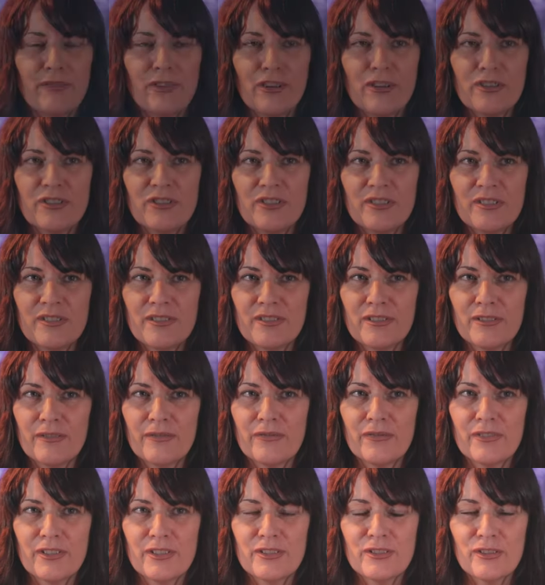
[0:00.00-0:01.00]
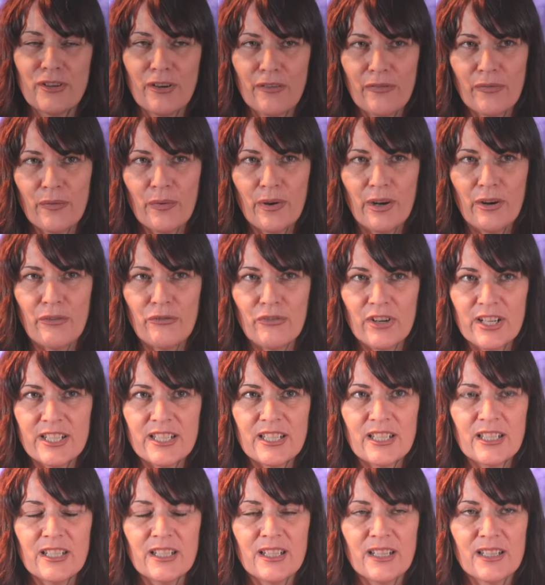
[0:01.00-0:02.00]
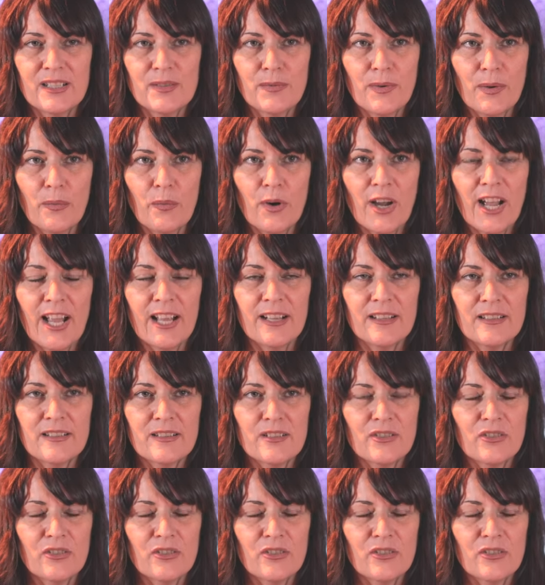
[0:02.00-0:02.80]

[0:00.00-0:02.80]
versions of the software written as we went.